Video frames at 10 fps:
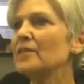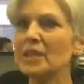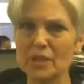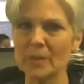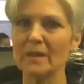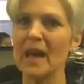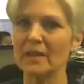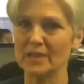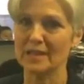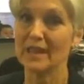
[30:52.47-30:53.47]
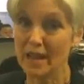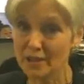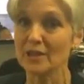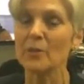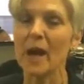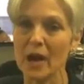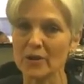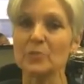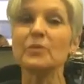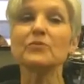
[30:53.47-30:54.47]
needs to be a lot of discussion about
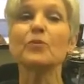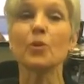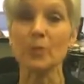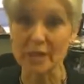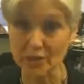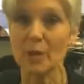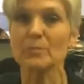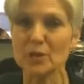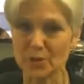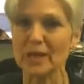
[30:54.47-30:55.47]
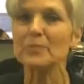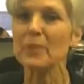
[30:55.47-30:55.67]
it before we jump to it.